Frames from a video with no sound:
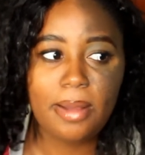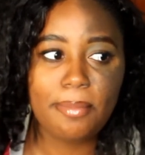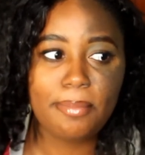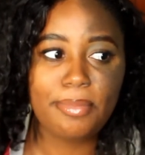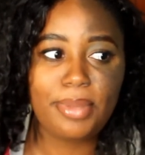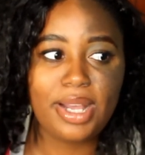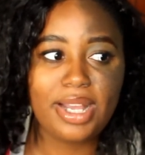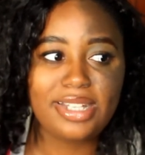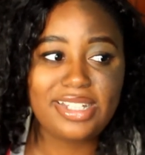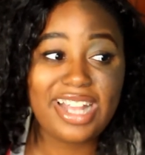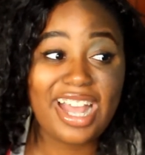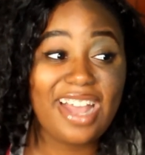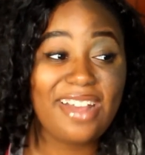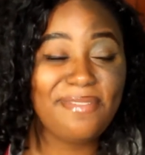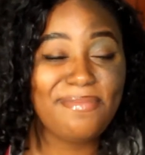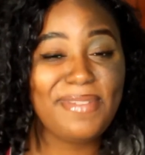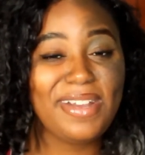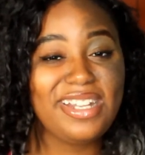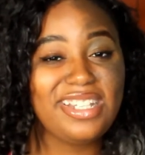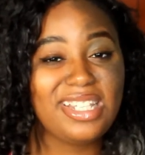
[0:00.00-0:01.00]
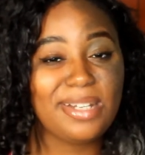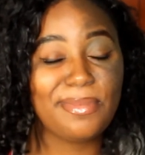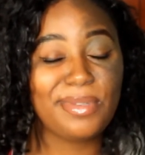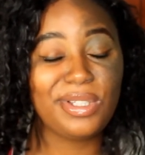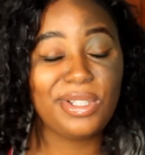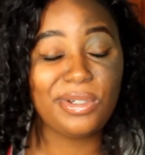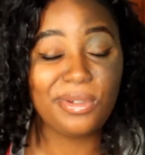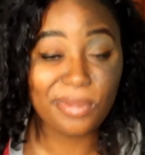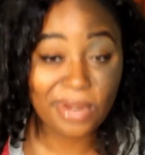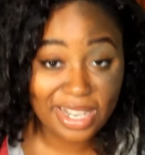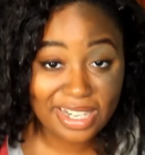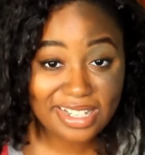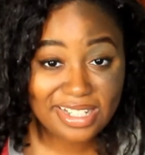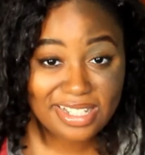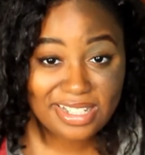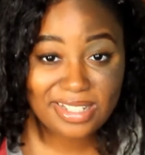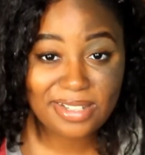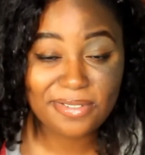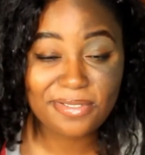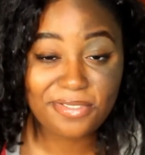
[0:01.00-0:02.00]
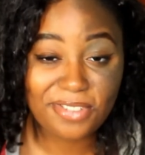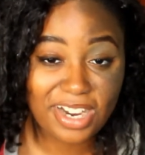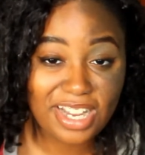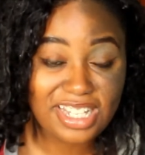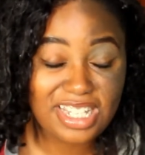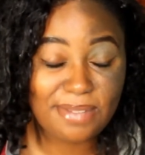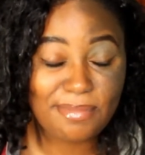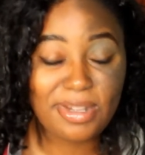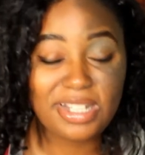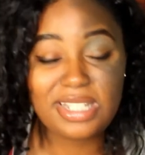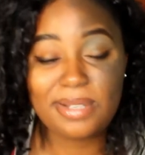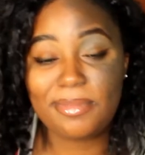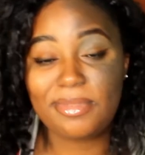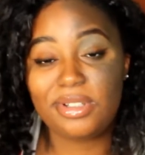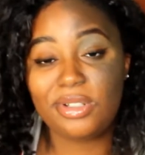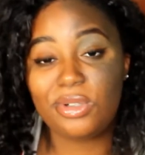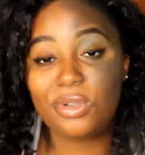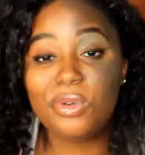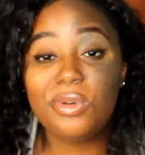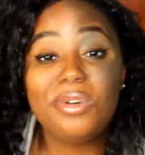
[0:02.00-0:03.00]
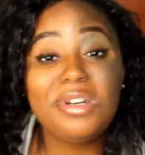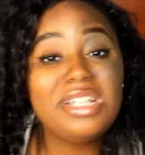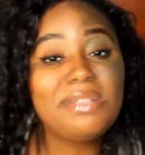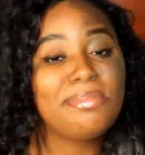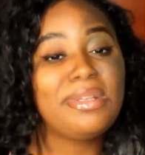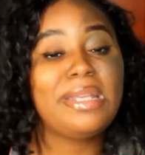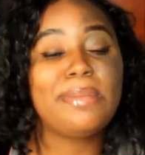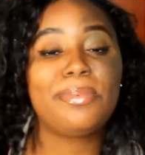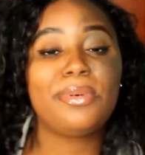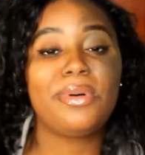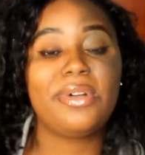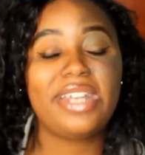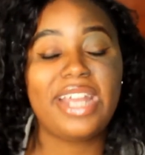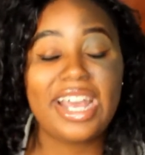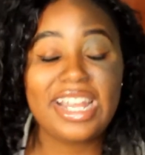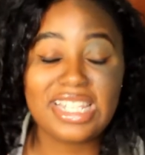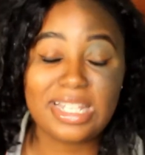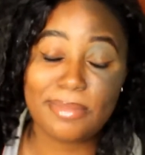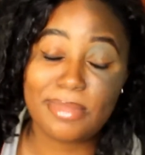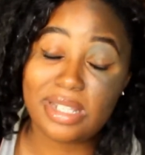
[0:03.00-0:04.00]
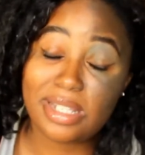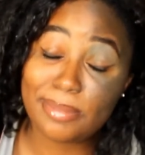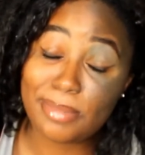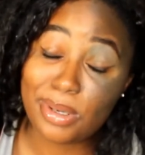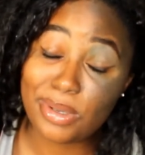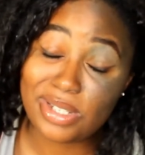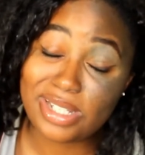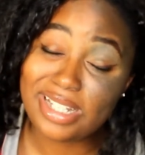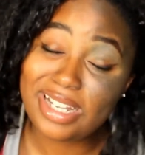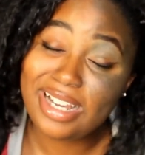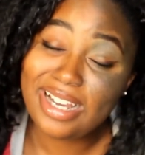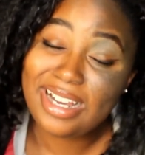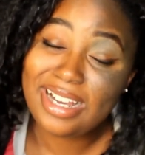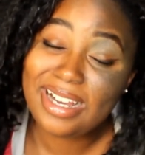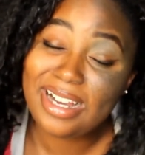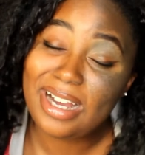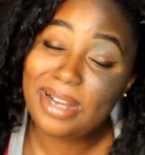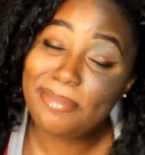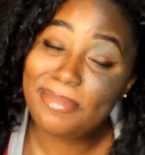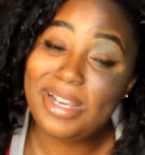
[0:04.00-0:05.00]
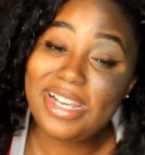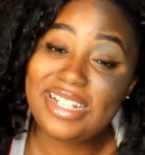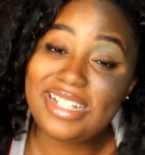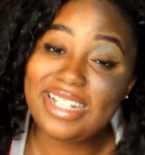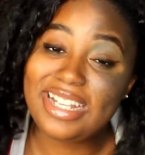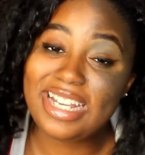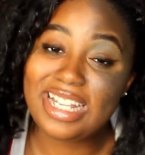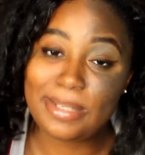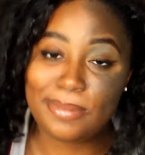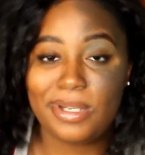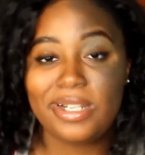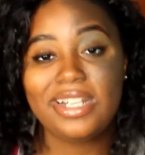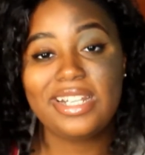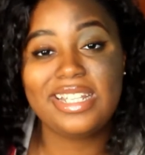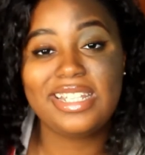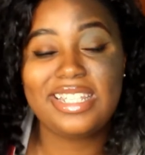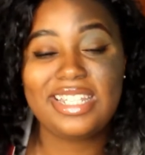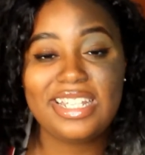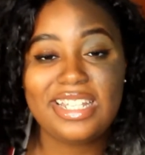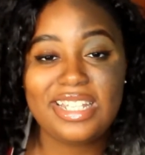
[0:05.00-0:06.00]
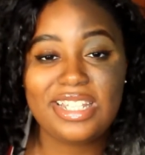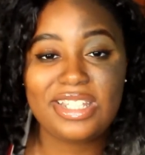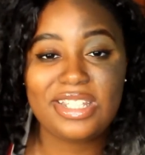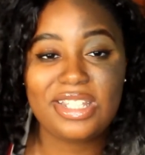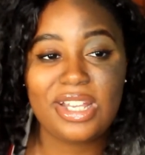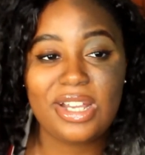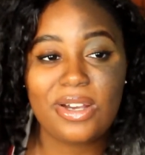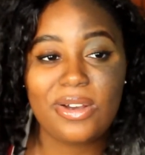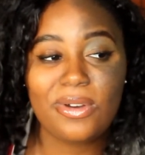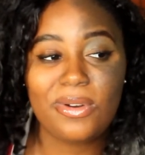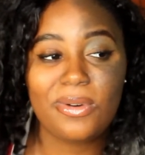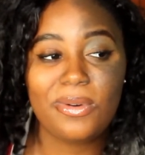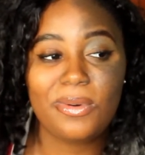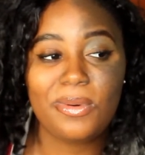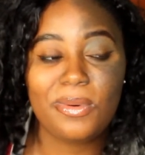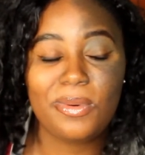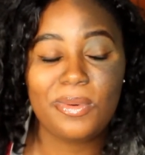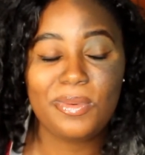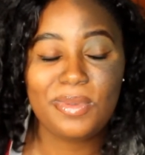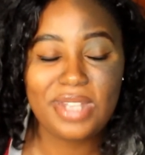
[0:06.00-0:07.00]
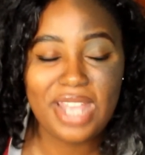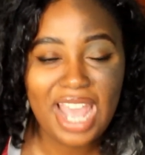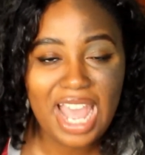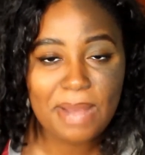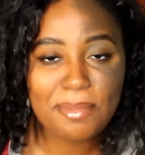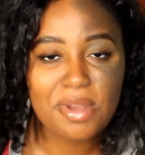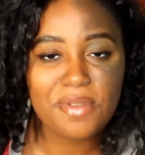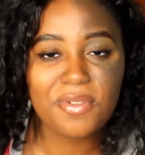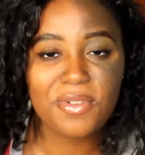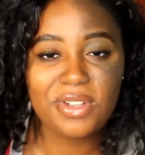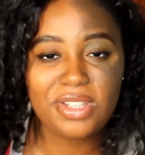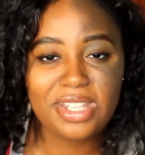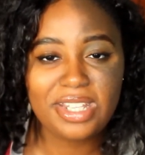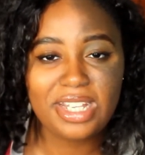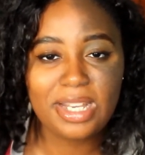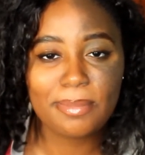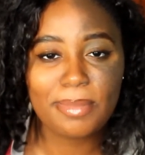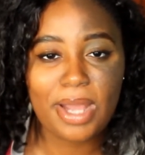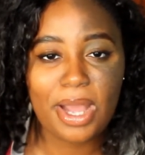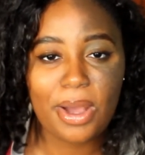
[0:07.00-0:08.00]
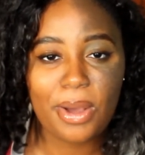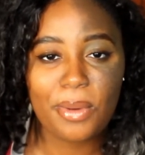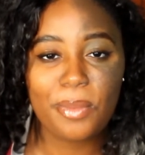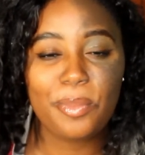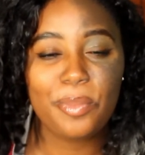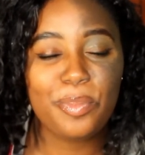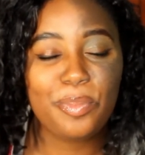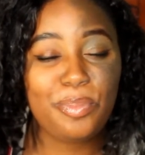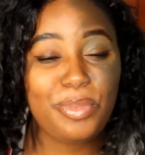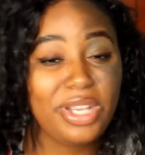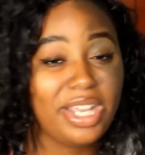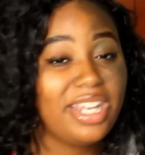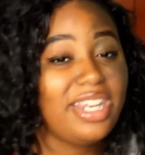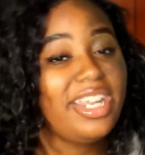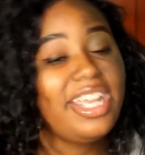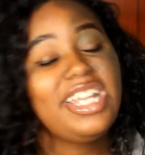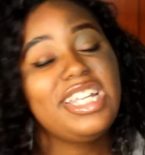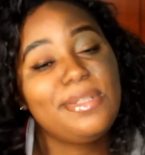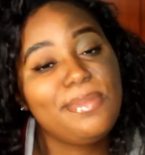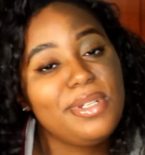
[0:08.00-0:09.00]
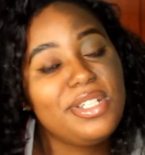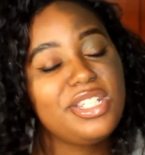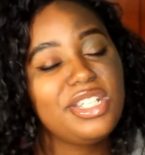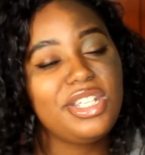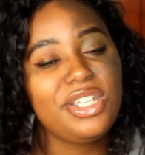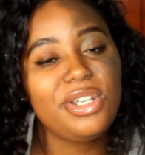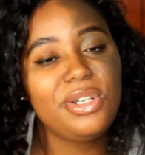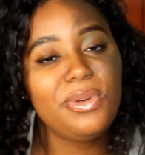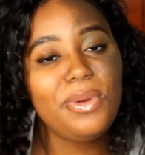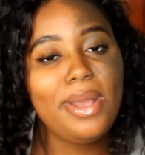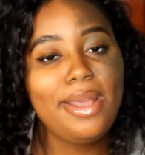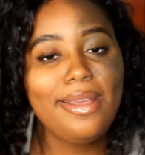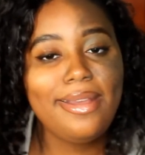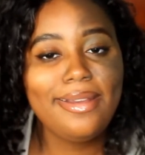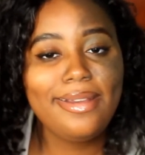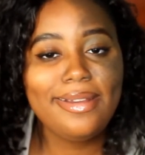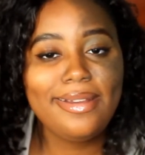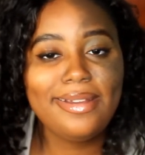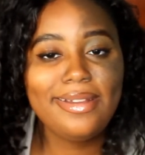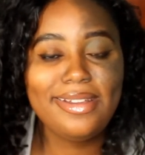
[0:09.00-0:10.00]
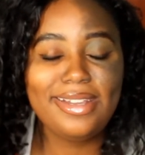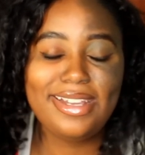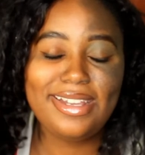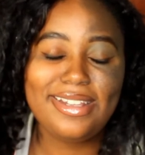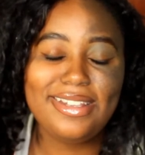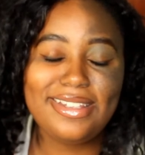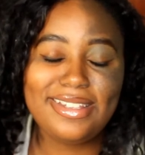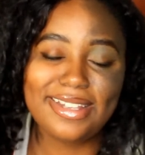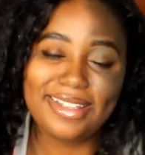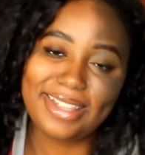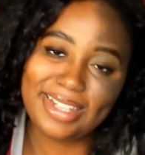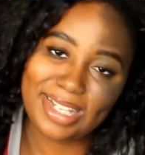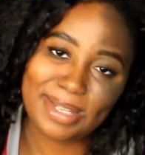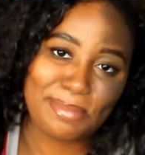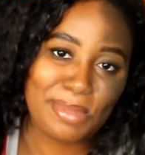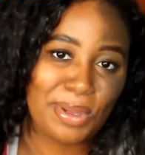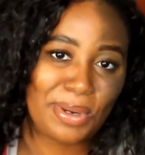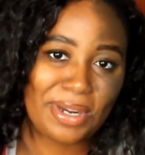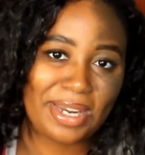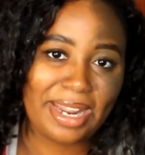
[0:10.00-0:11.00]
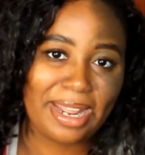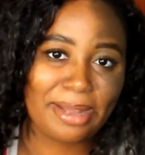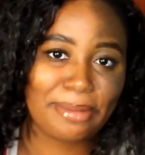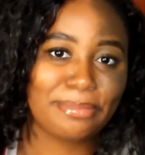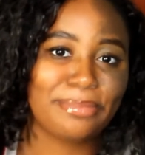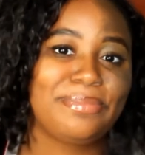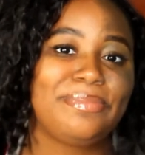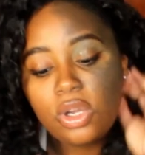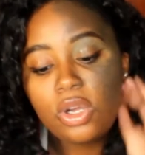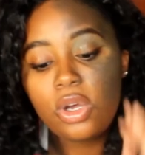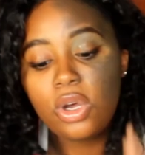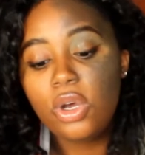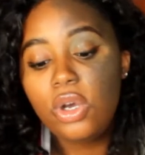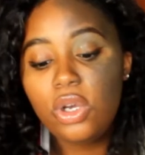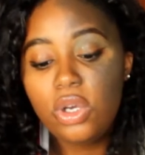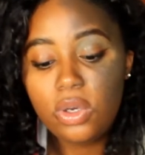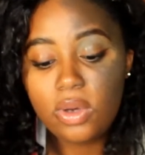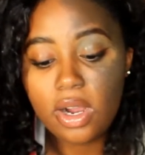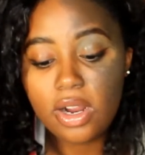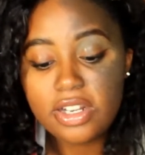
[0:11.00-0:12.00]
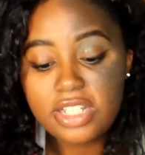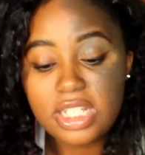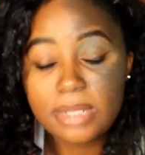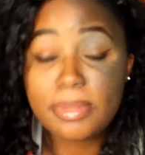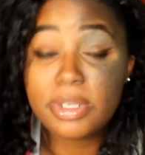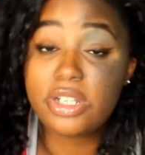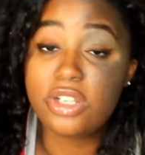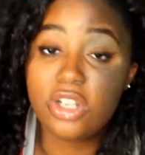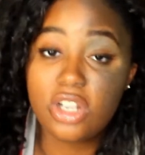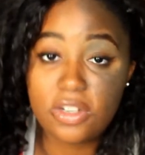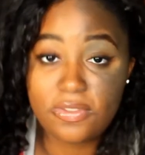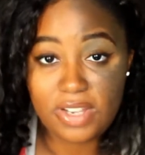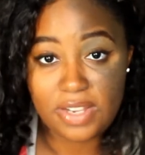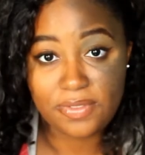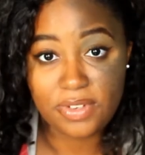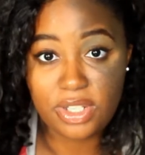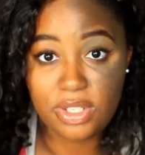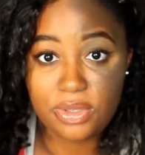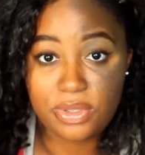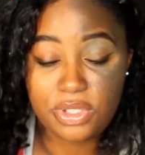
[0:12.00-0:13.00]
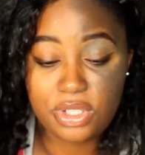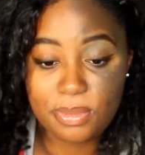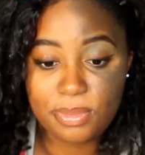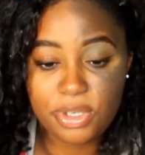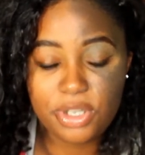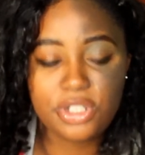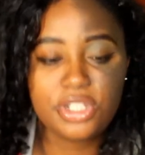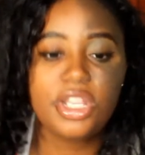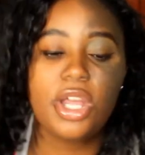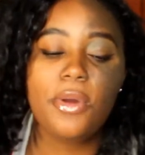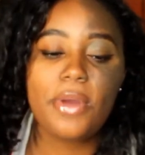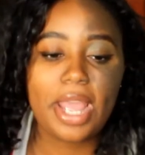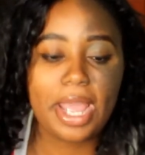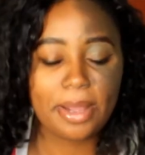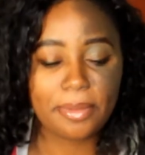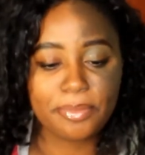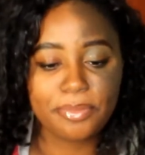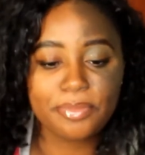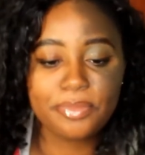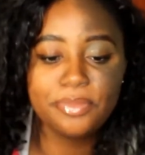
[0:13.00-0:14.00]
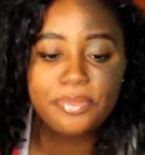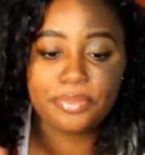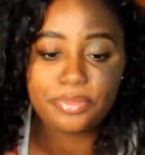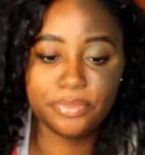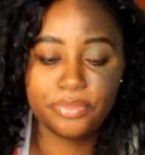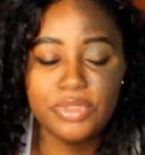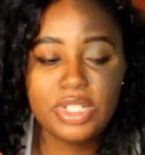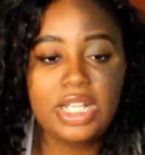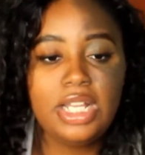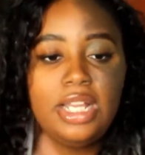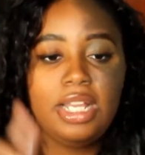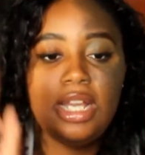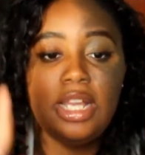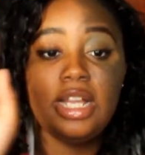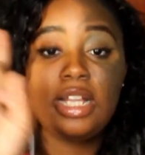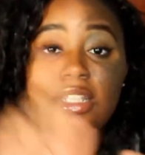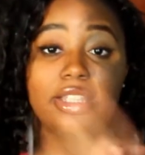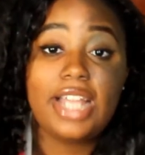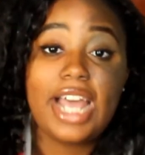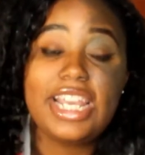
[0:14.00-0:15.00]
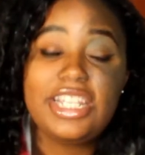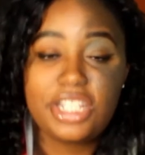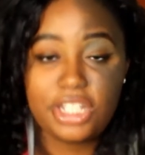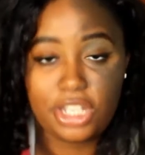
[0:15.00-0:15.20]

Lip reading: But I've made some of the greatest friends and met some of the coolest people and had some of the most amazing experiences. So yeah, my favorite thing about being in an HBCU is the community. Who are some of your favorite YouTubers? Okay, Liza